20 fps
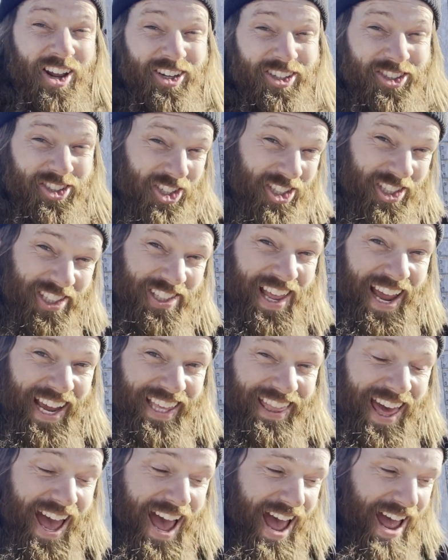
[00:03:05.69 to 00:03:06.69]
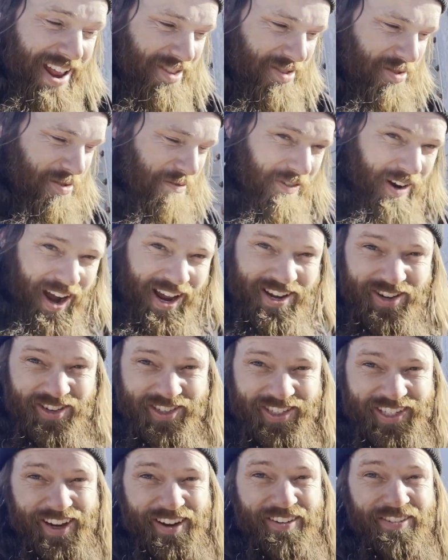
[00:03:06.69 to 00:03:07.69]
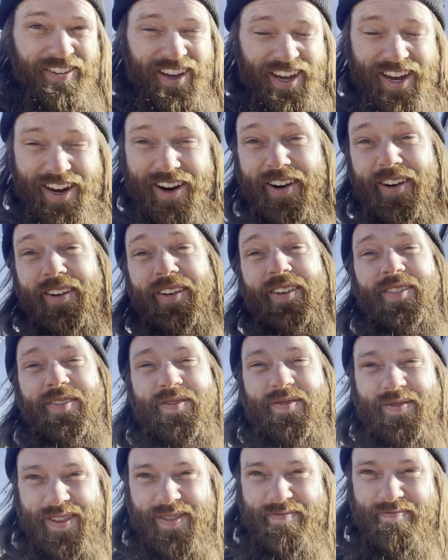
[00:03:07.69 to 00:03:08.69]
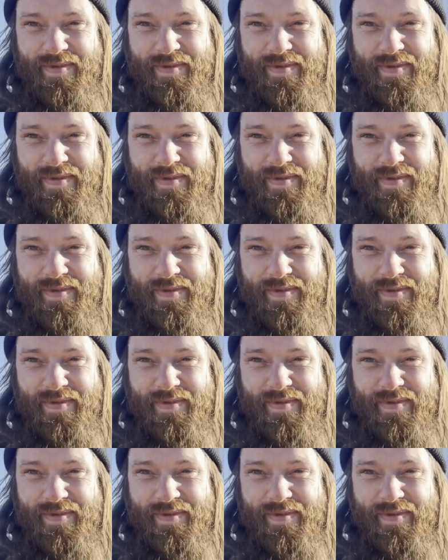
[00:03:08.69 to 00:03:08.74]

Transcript: Just like that, you find yourself here with